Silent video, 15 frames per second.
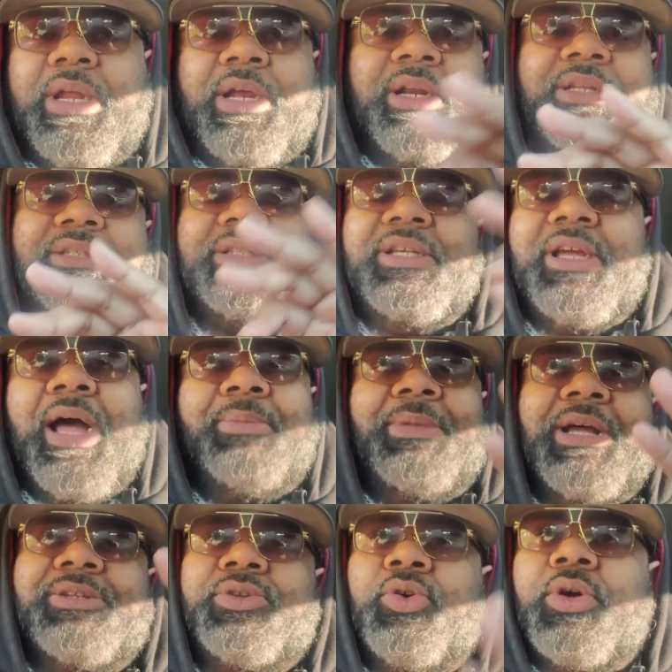Now, I'm
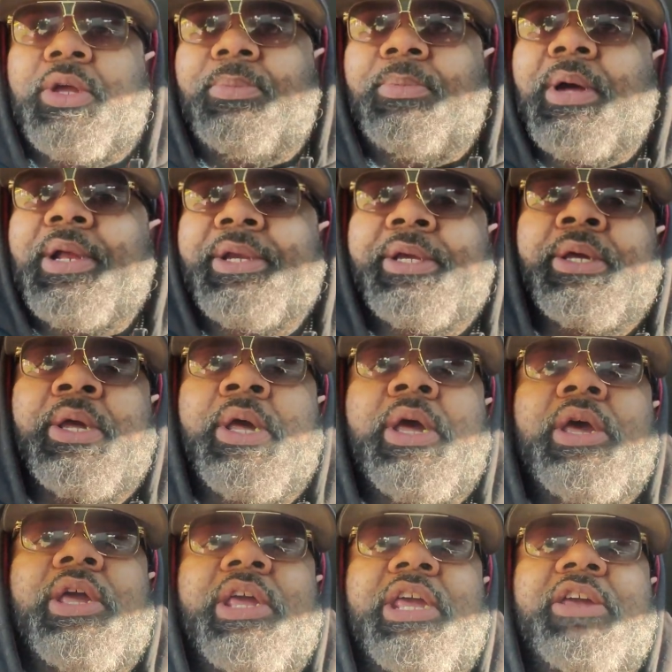not talking money.
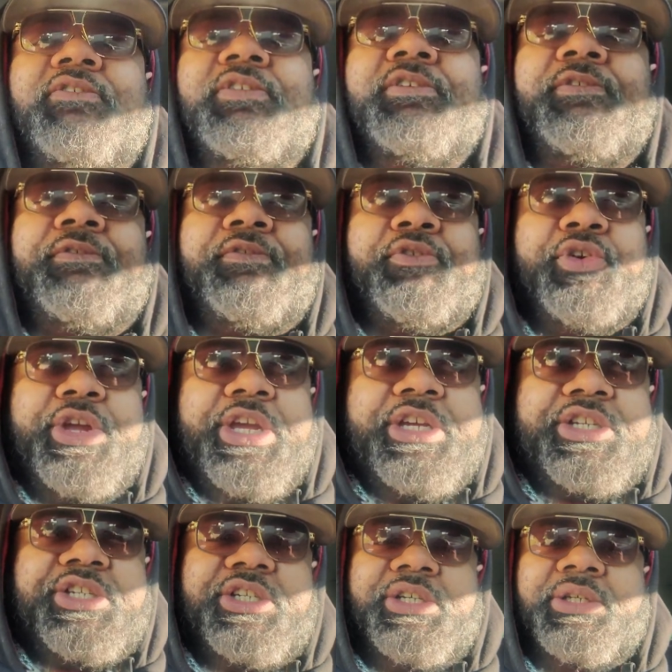Even free
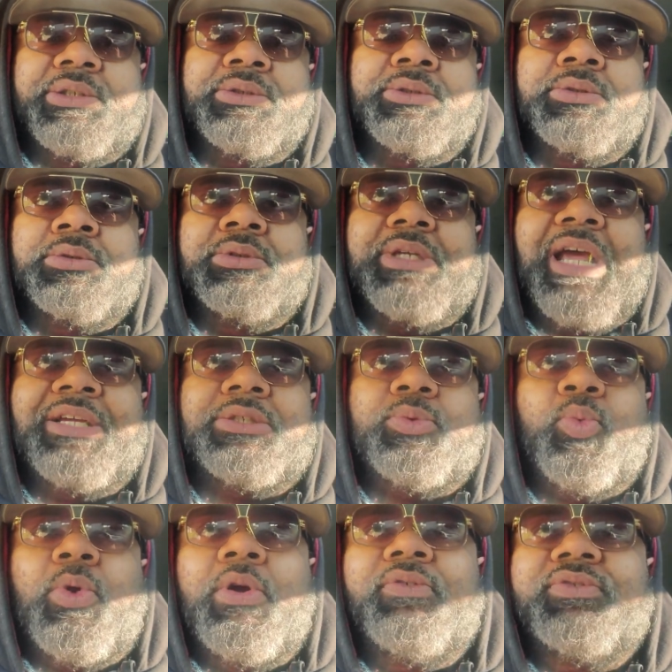shit that's
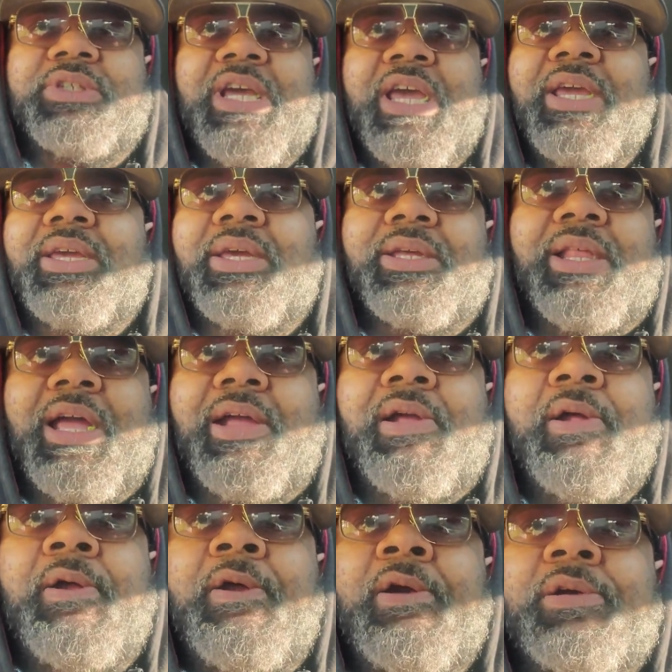worth taking. Like
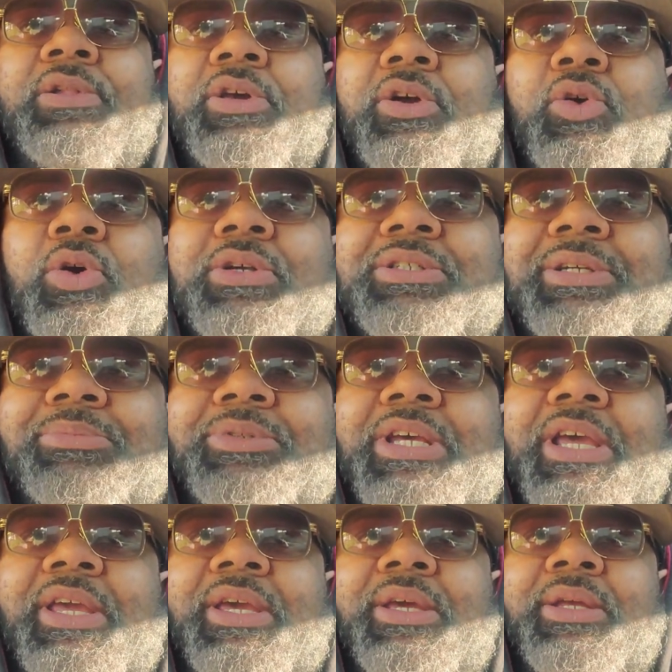the course I'm
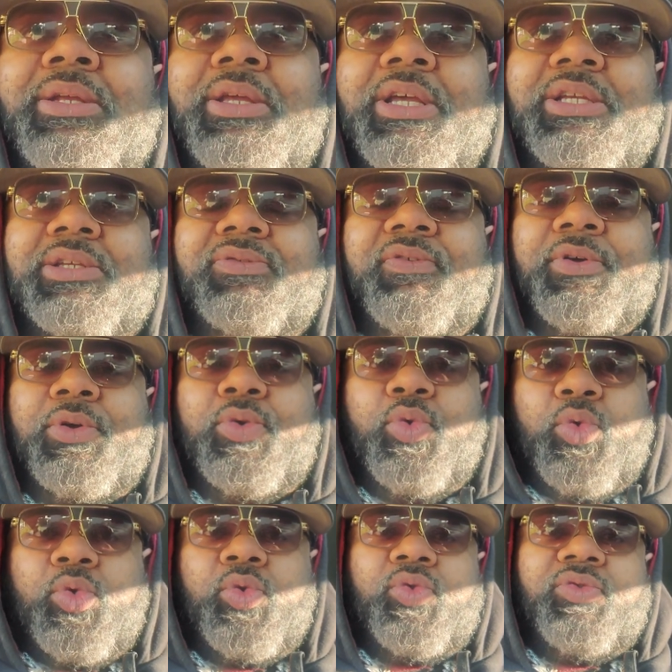taking is for
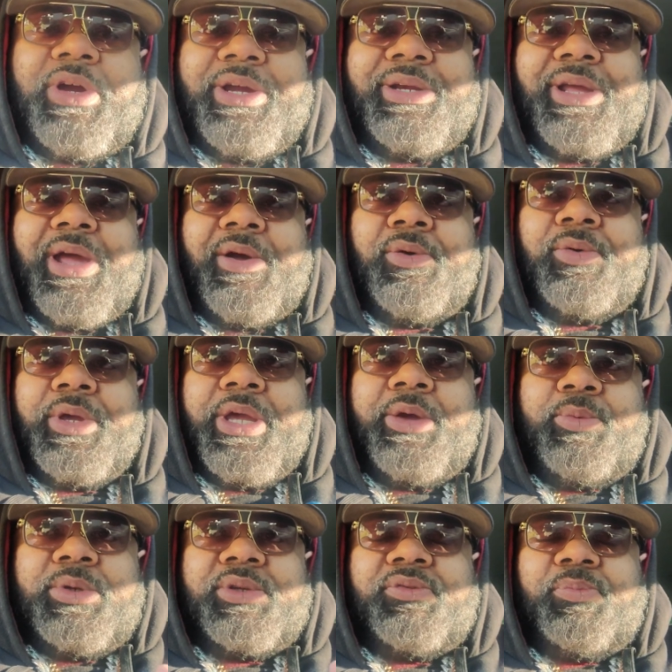Google right now. It
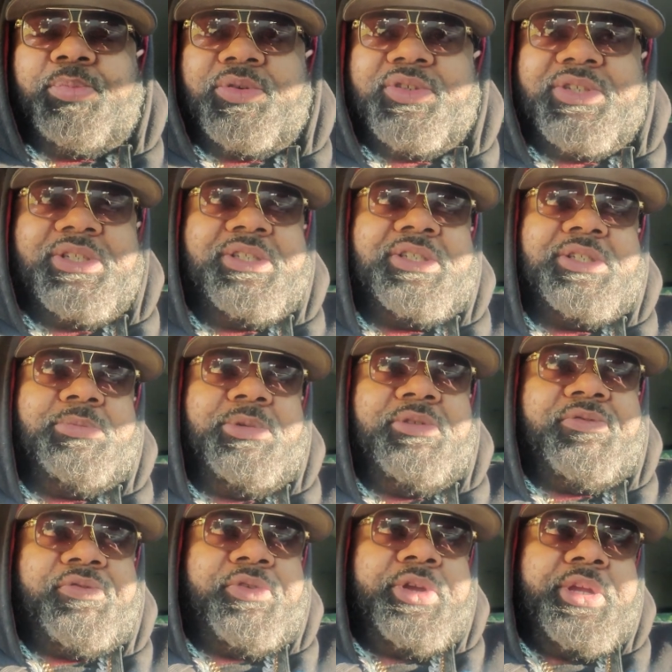was presented to me
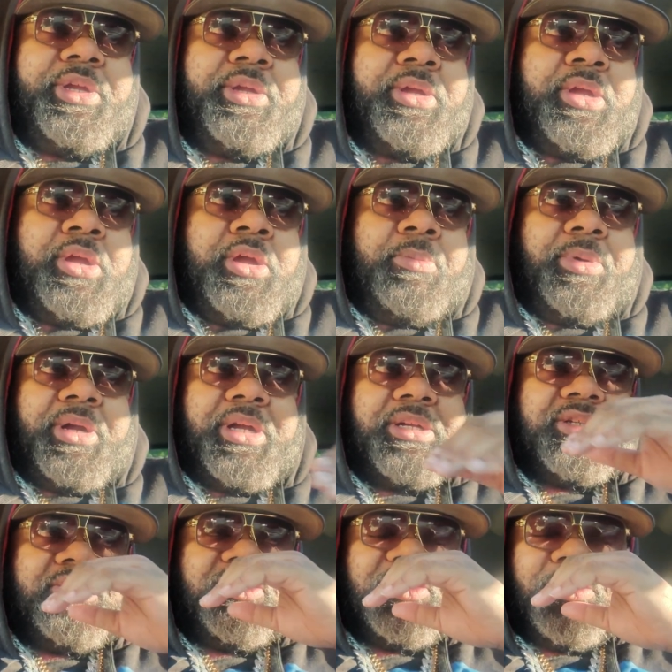free
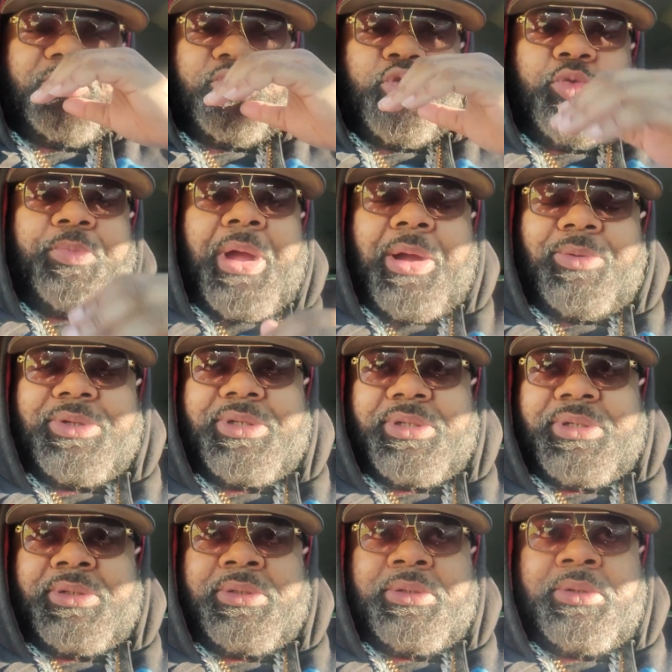because of some group I was
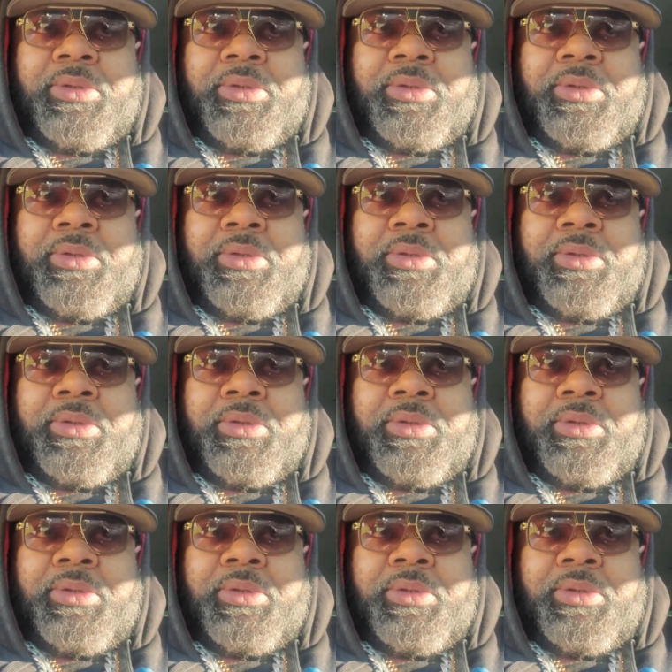in.